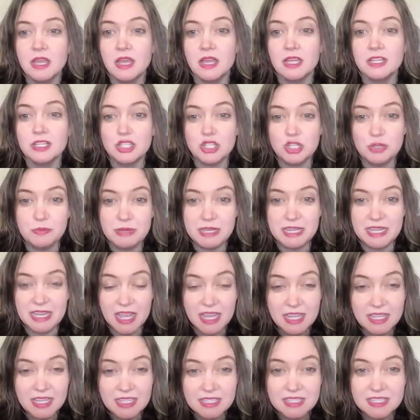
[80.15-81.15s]
Uh, G
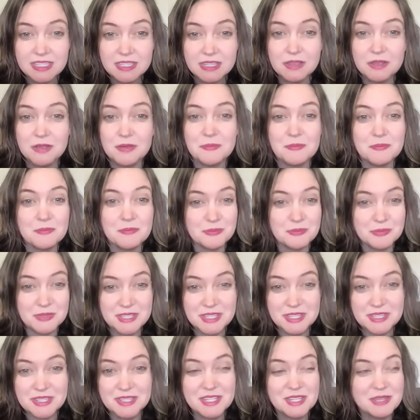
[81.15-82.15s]
P S
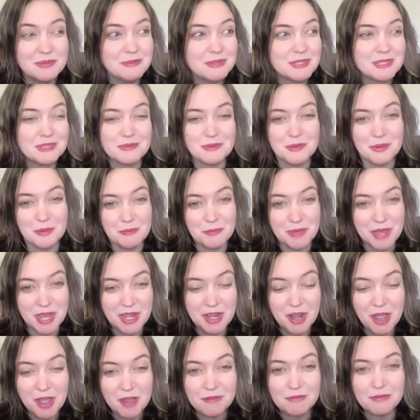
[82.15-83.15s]
systems
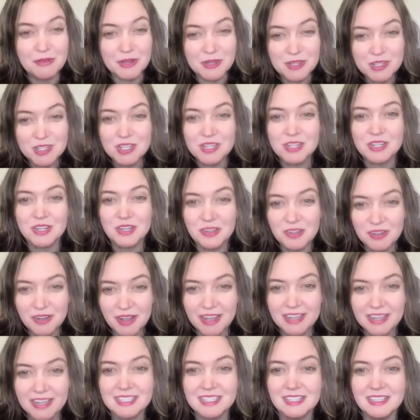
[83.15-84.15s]
may not function
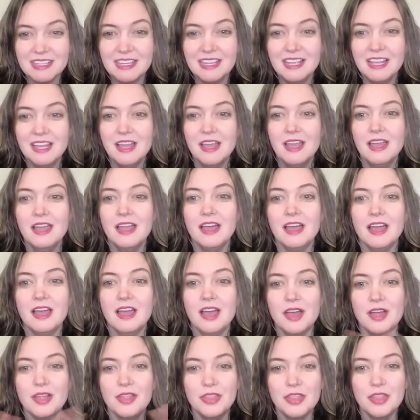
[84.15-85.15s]
correctly.
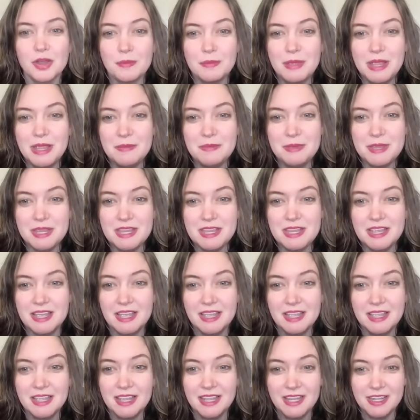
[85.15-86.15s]
Uh, there may
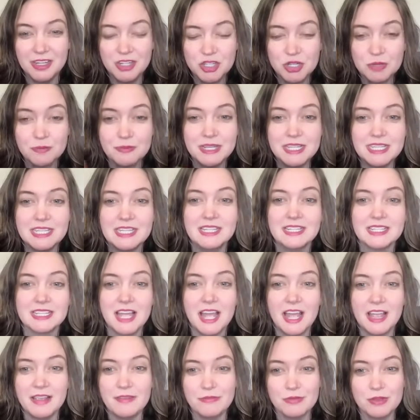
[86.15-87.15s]
be intermittent
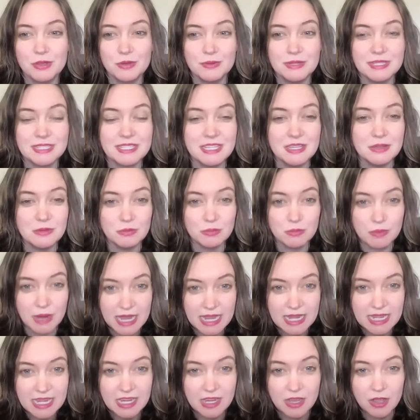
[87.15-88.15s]
high-frequency
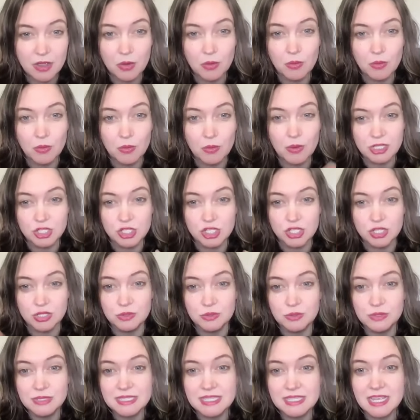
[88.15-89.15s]
radio
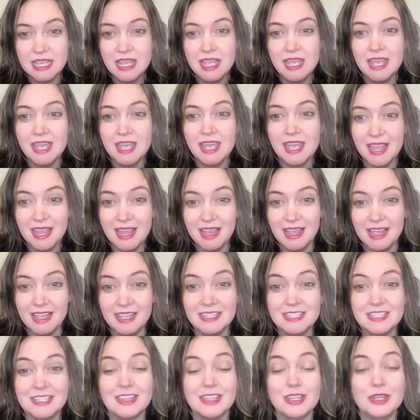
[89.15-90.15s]
issues,
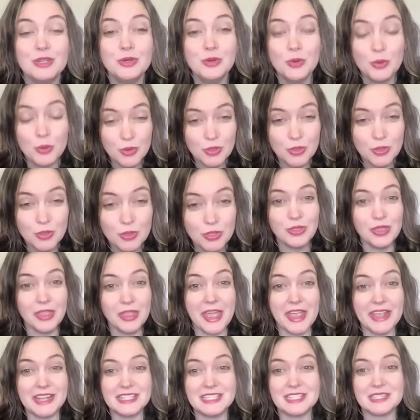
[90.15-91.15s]
and the northern
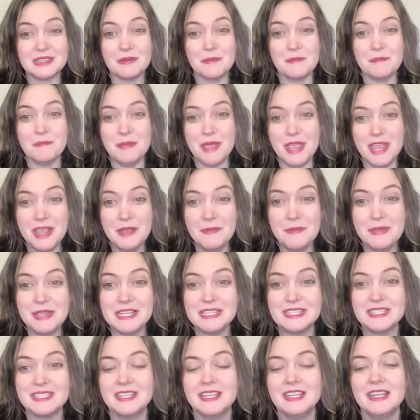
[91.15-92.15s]
lights may
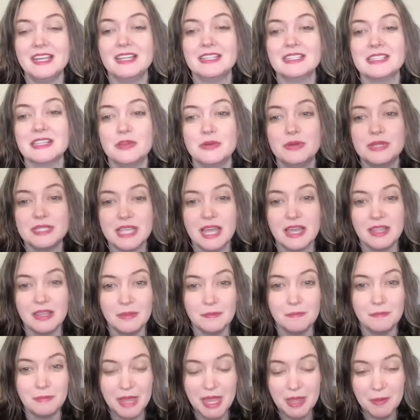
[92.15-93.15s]
be seen as low as
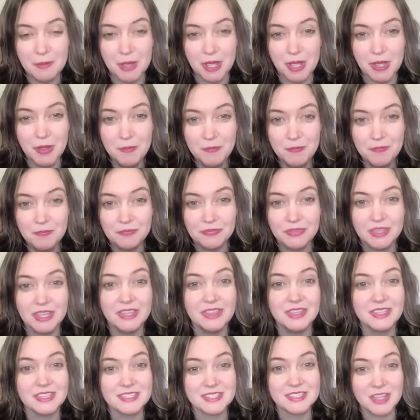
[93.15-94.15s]
Alabama
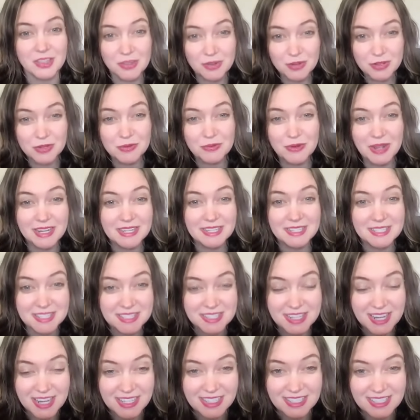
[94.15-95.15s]
in the southern United
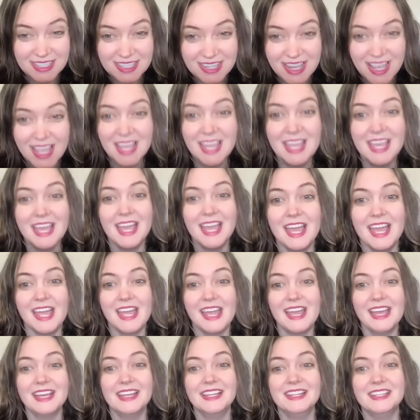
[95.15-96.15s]
States,
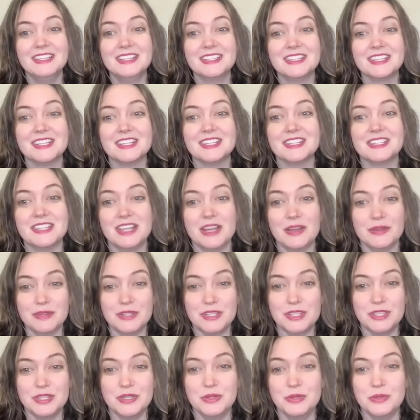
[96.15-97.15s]
and
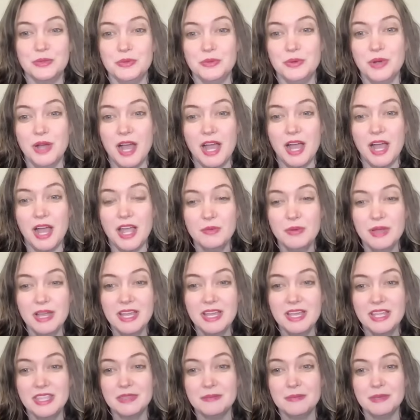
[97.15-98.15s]
down to
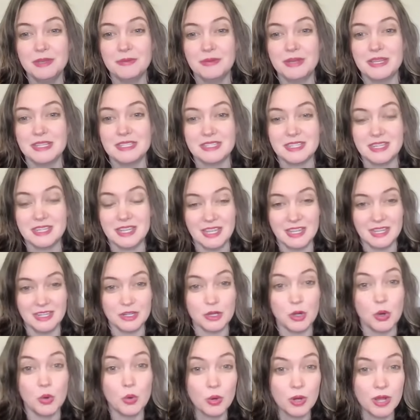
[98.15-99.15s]
Iowa in the Midwest
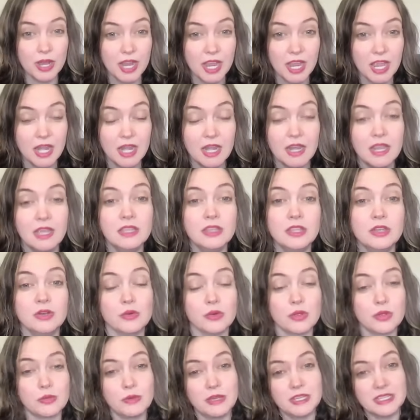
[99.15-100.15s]
and Oregon in the
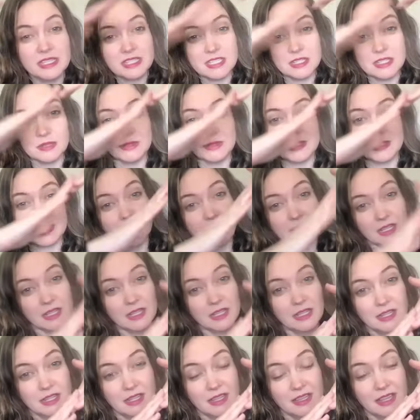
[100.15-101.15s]
Northwest. So it's kind
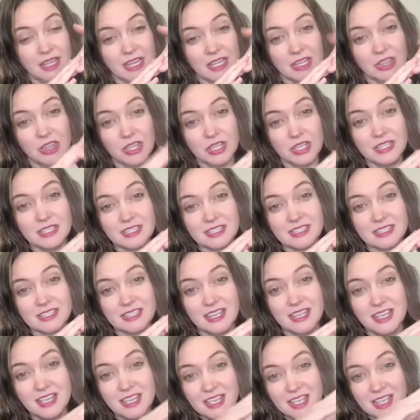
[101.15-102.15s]
of like
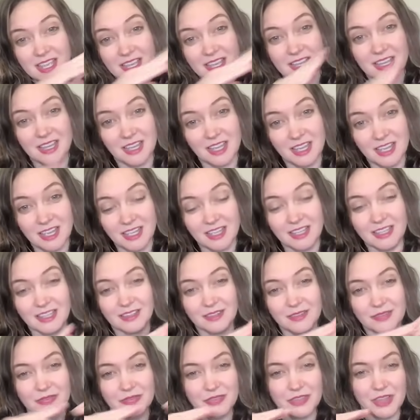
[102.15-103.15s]
this
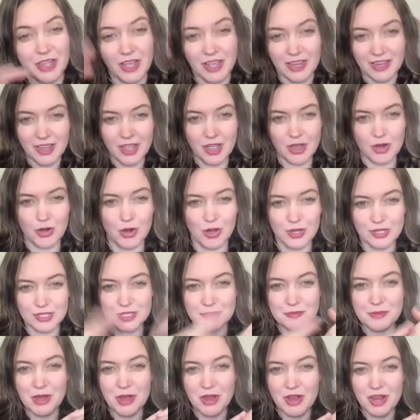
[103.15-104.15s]
uh,
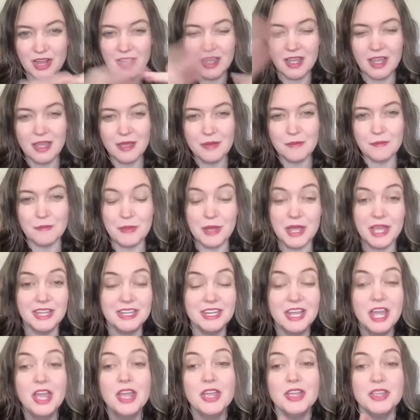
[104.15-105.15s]
across America,
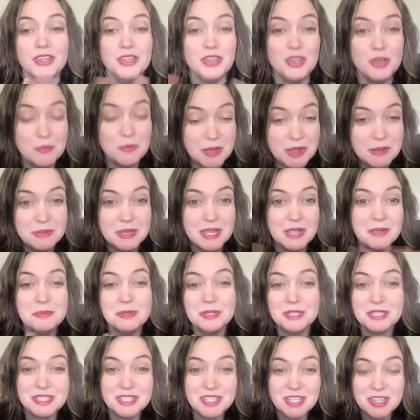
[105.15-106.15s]
but you may be
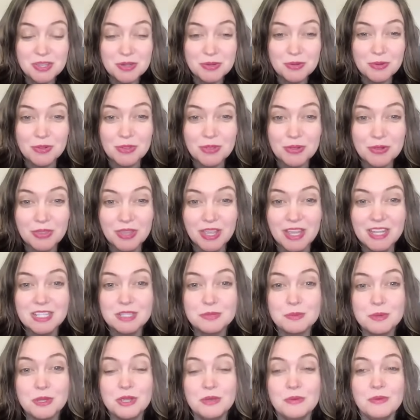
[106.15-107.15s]
able to see the northern
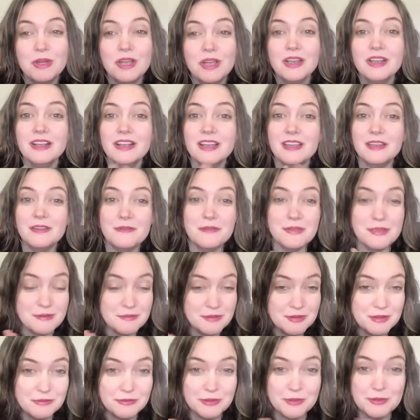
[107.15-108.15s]
lights where you are, if,
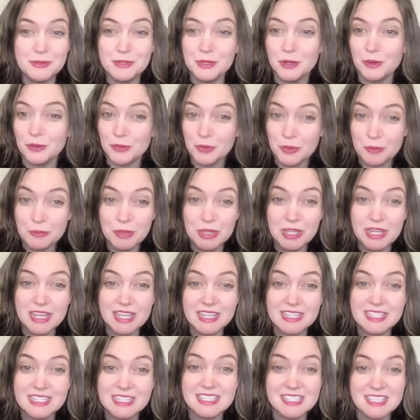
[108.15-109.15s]
even if you don't normally
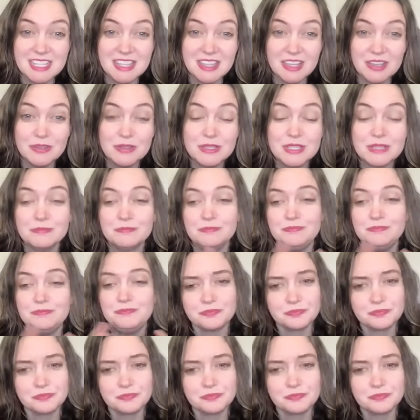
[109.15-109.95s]
get to see those.